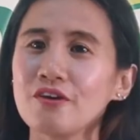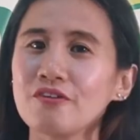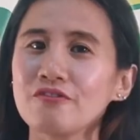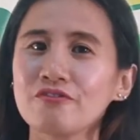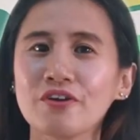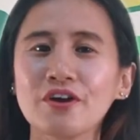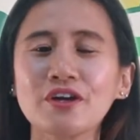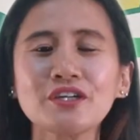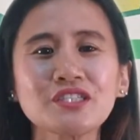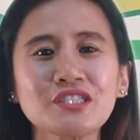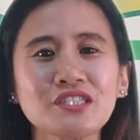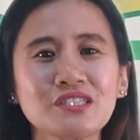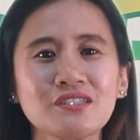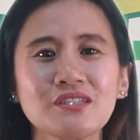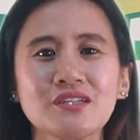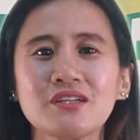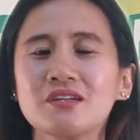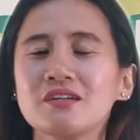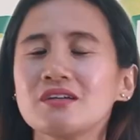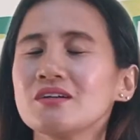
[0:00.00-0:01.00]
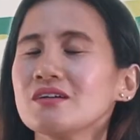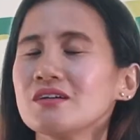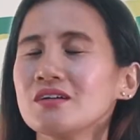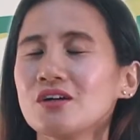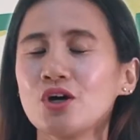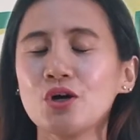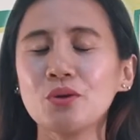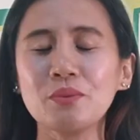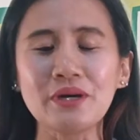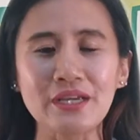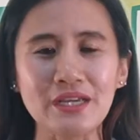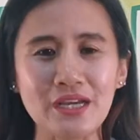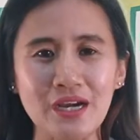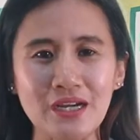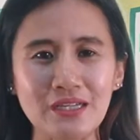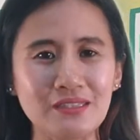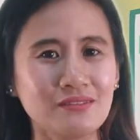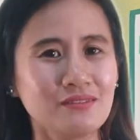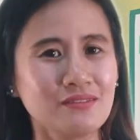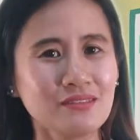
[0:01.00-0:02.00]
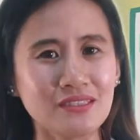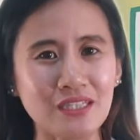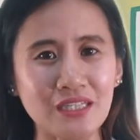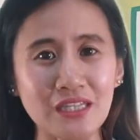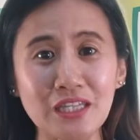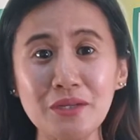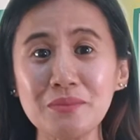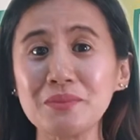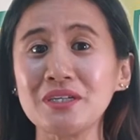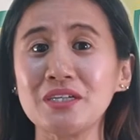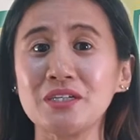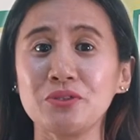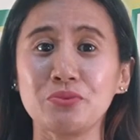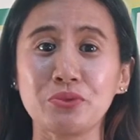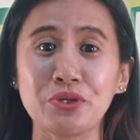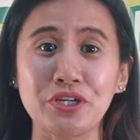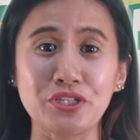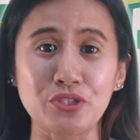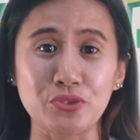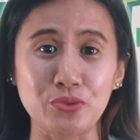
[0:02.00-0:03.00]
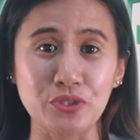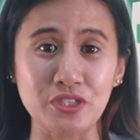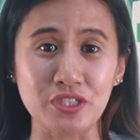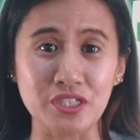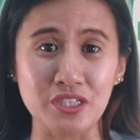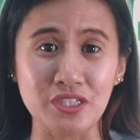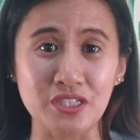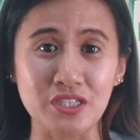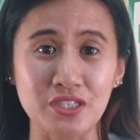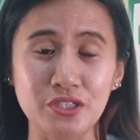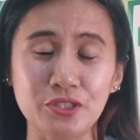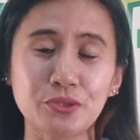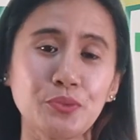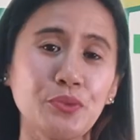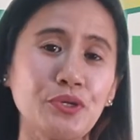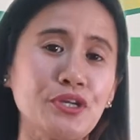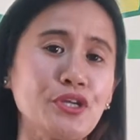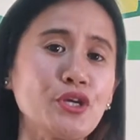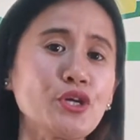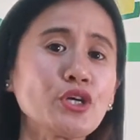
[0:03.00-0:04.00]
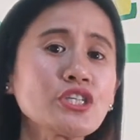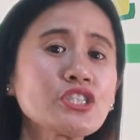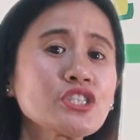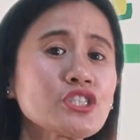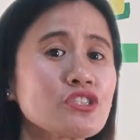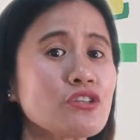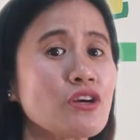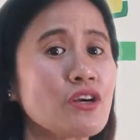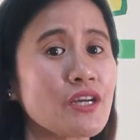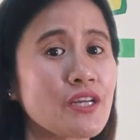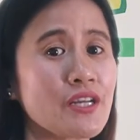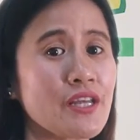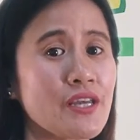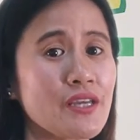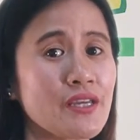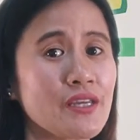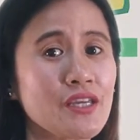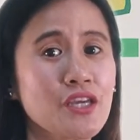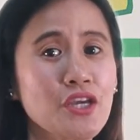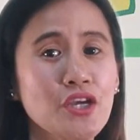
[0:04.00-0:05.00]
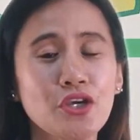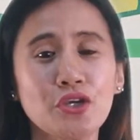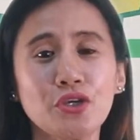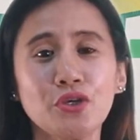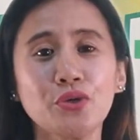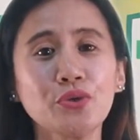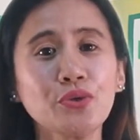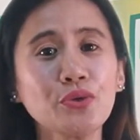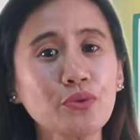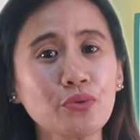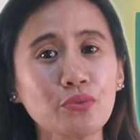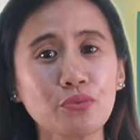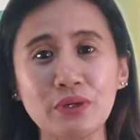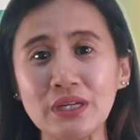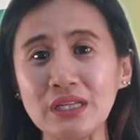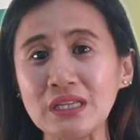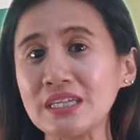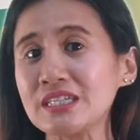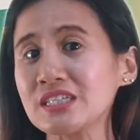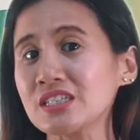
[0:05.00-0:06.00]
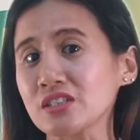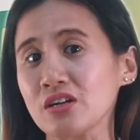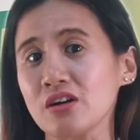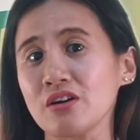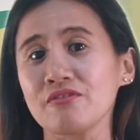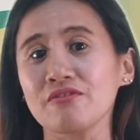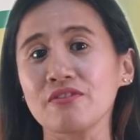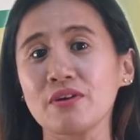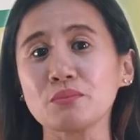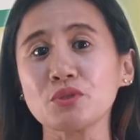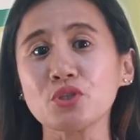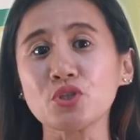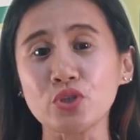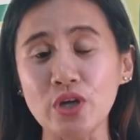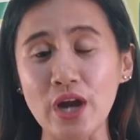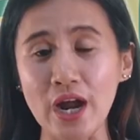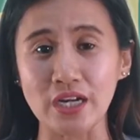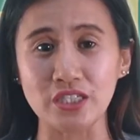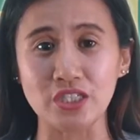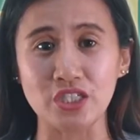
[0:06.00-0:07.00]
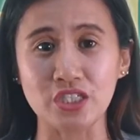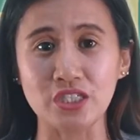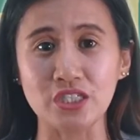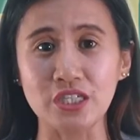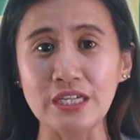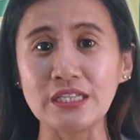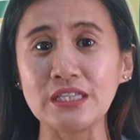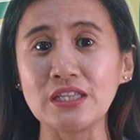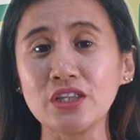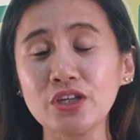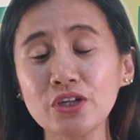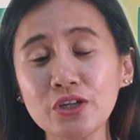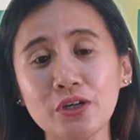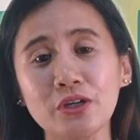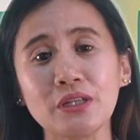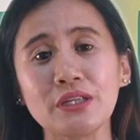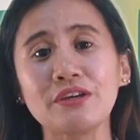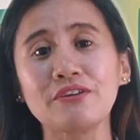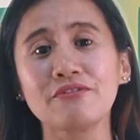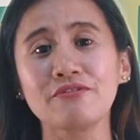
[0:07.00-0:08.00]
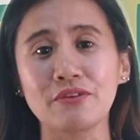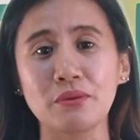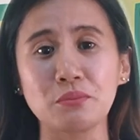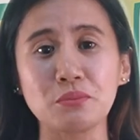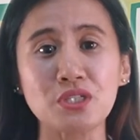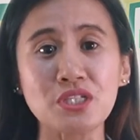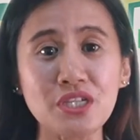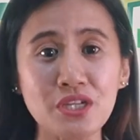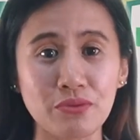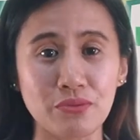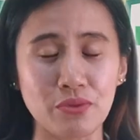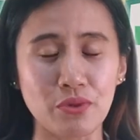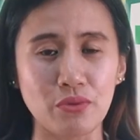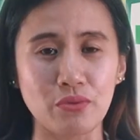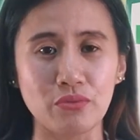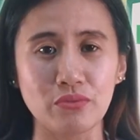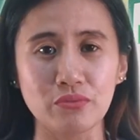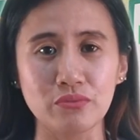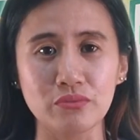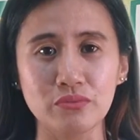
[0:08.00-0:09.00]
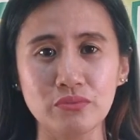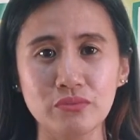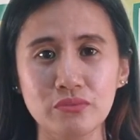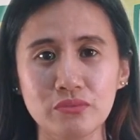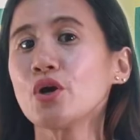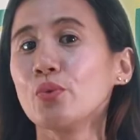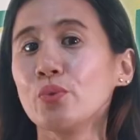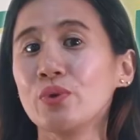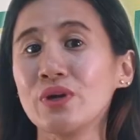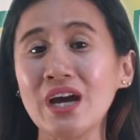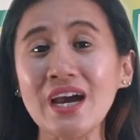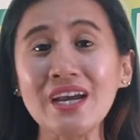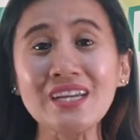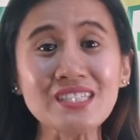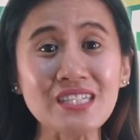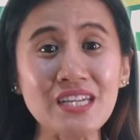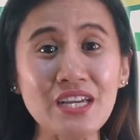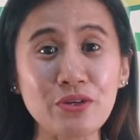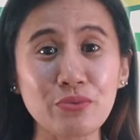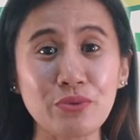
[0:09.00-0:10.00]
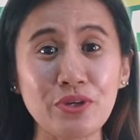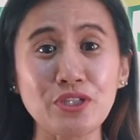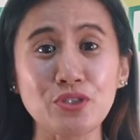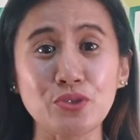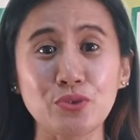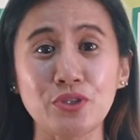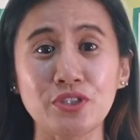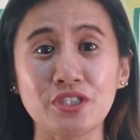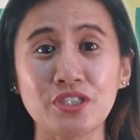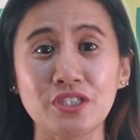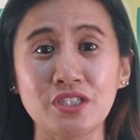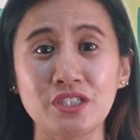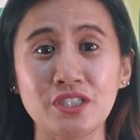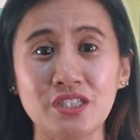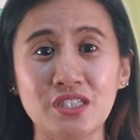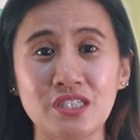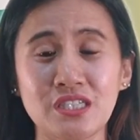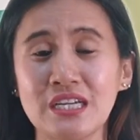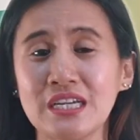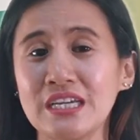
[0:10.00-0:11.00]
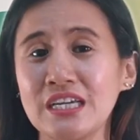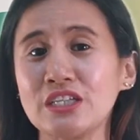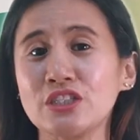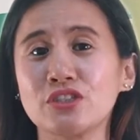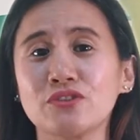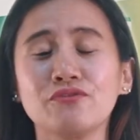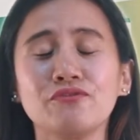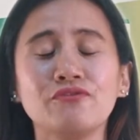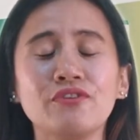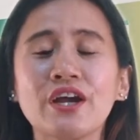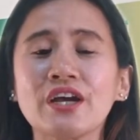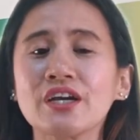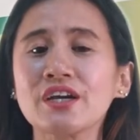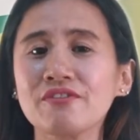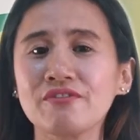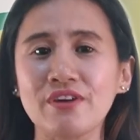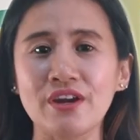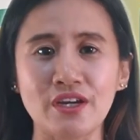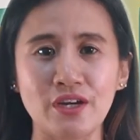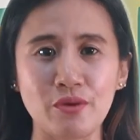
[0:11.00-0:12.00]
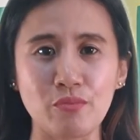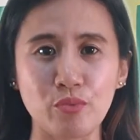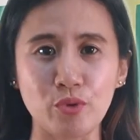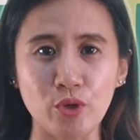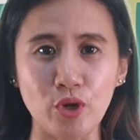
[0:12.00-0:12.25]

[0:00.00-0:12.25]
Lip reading: First, oh my God, the limited resources. When you're starting, you really start from scratch and literally from zero. When I say resources, it's very, very